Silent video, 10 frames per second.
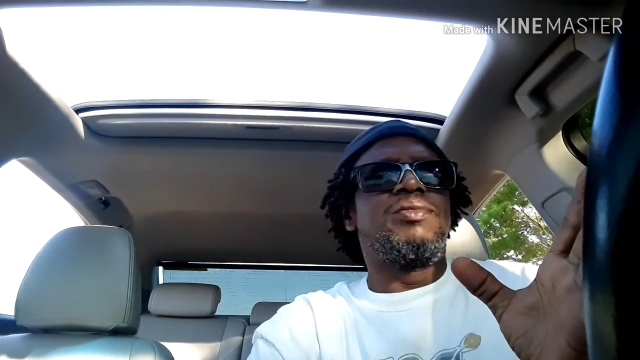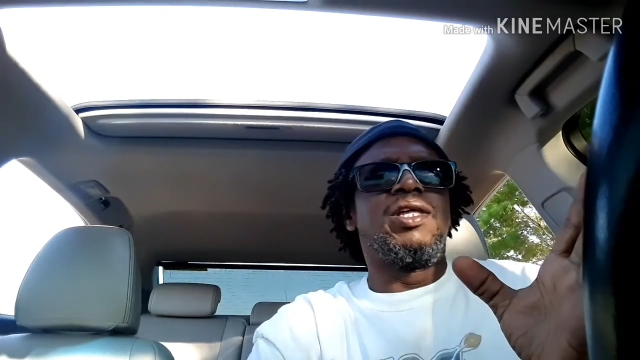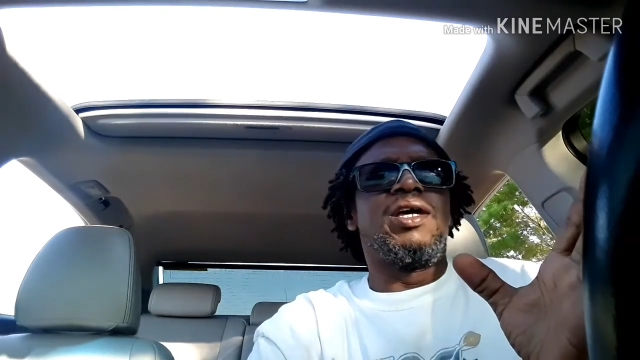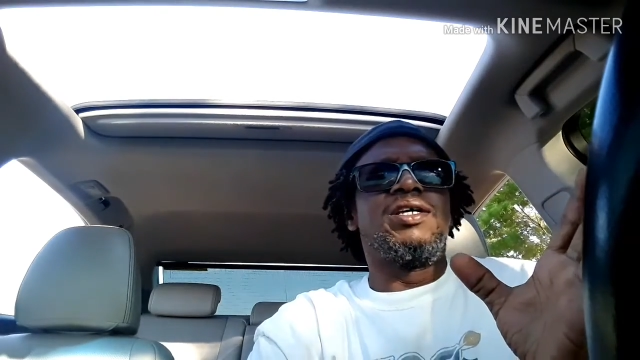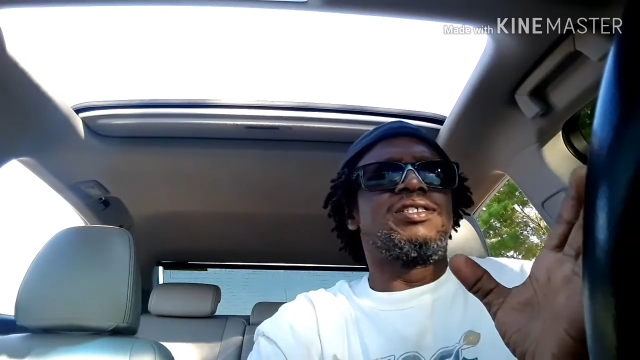
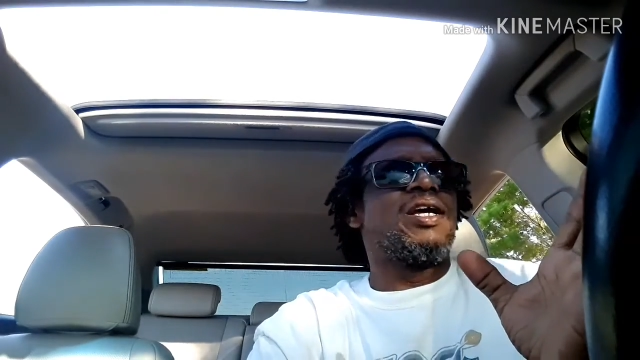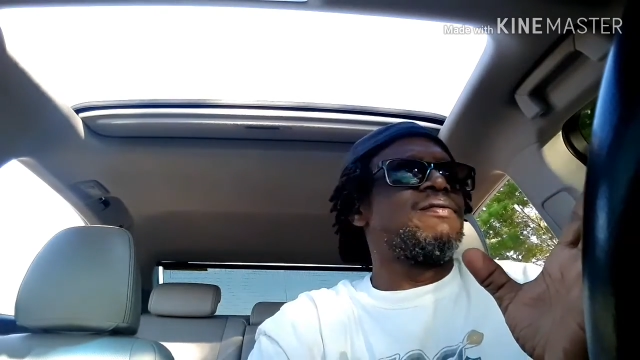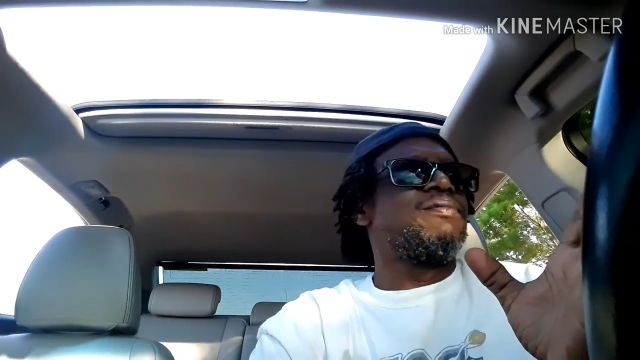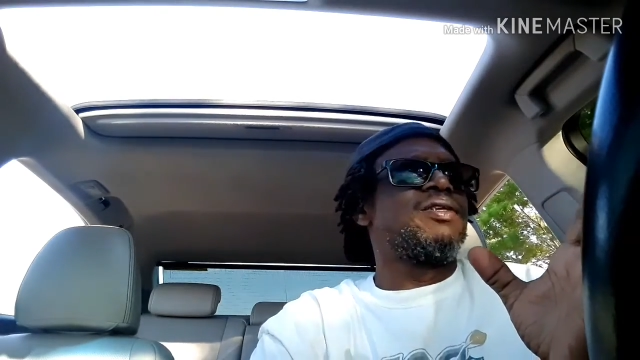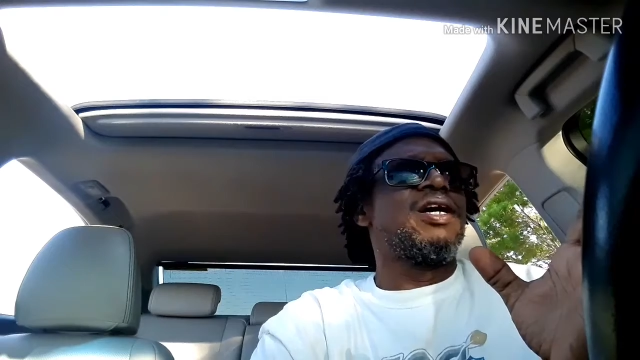things
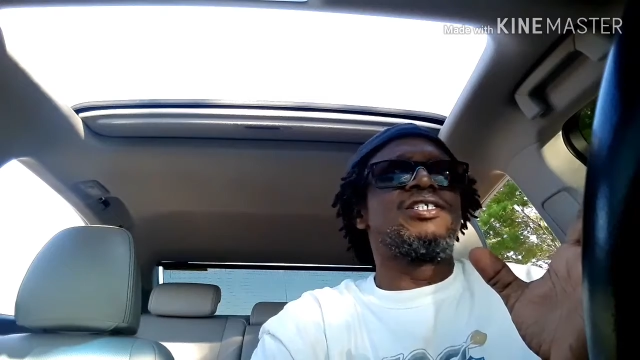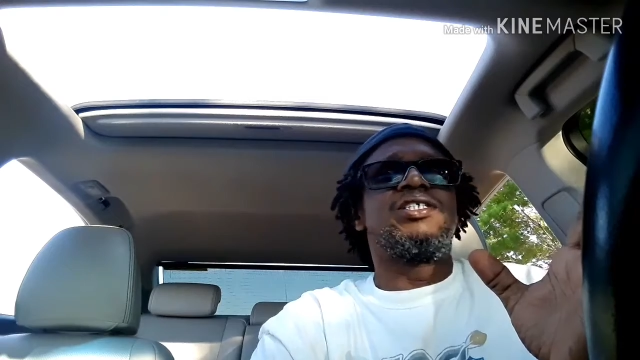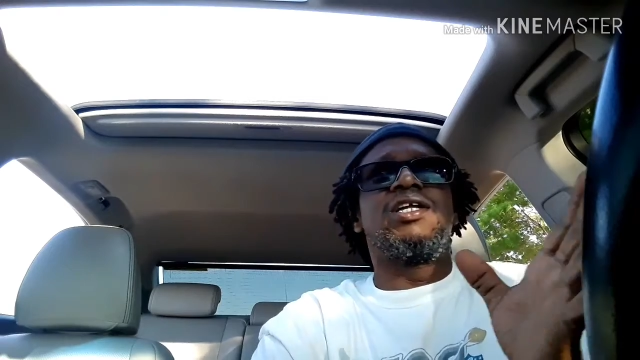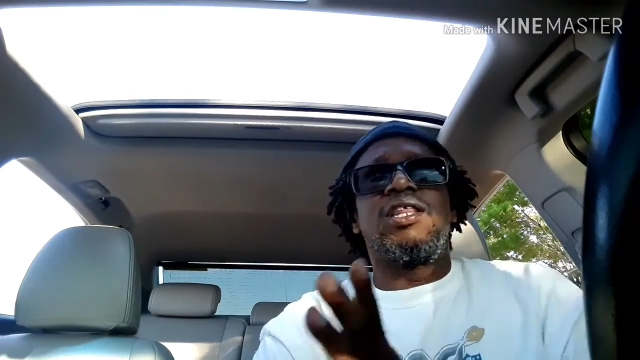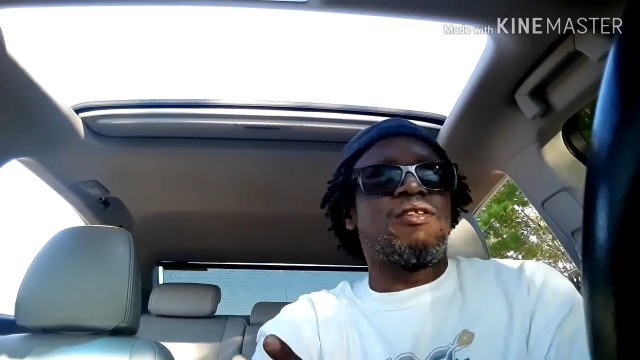that does
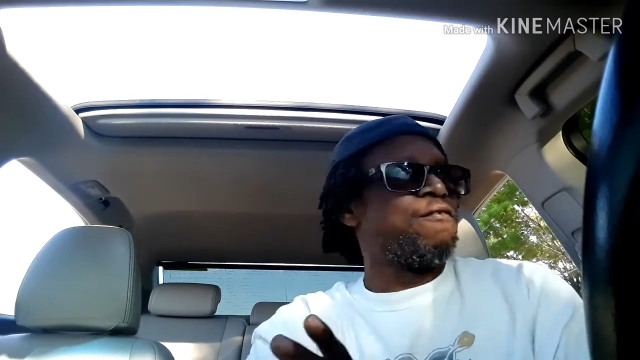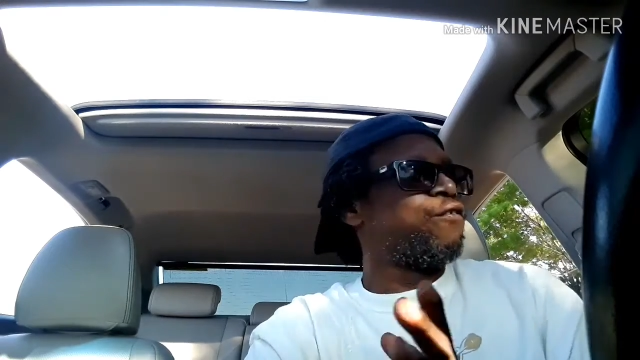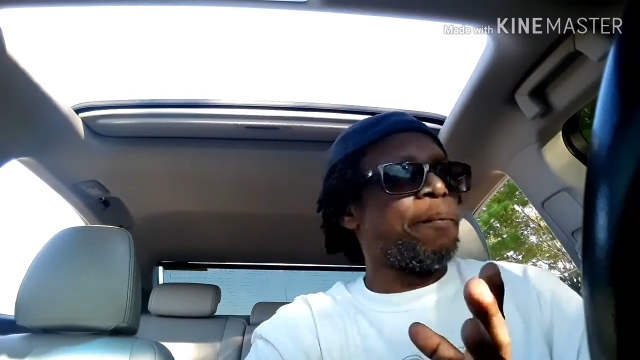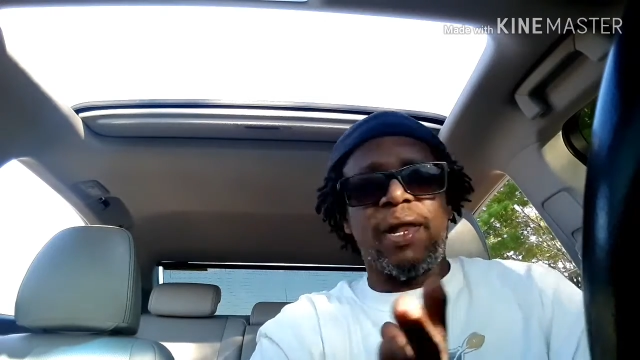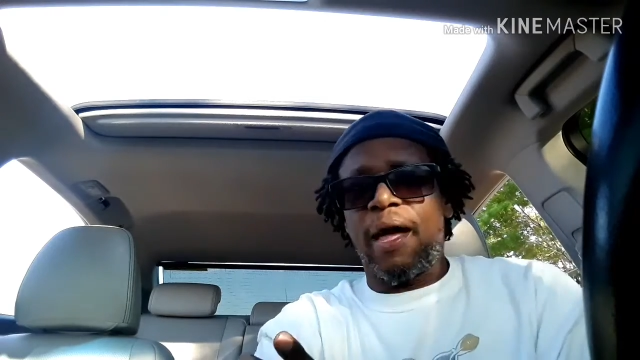nothing
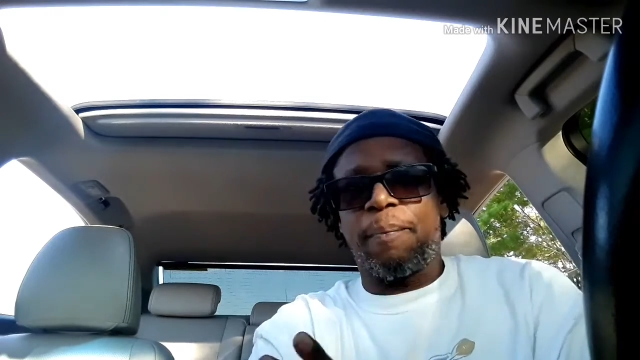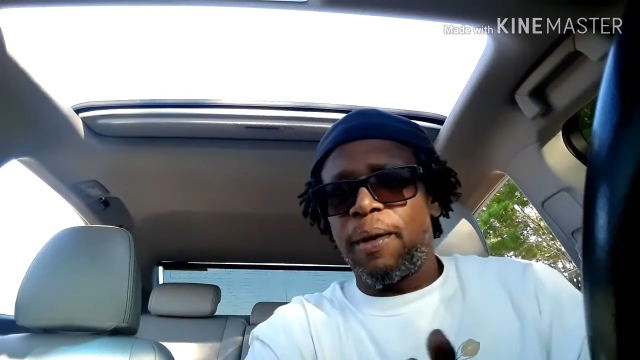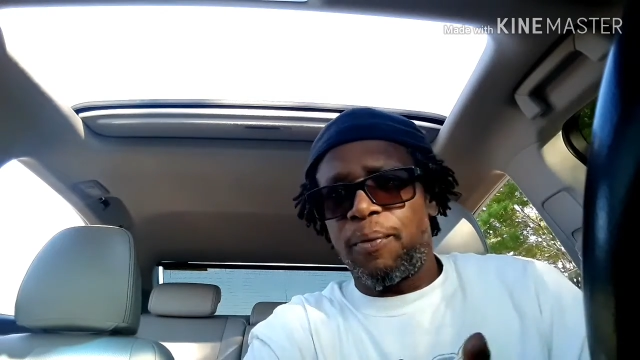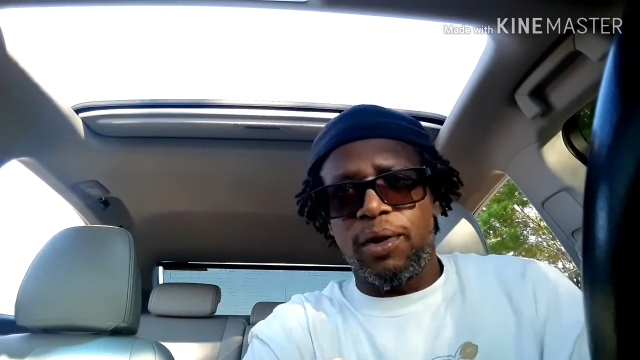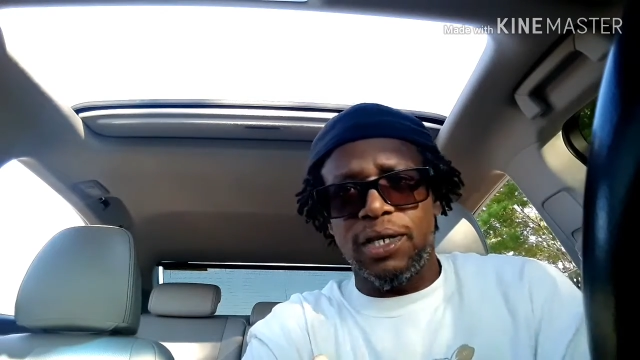for black people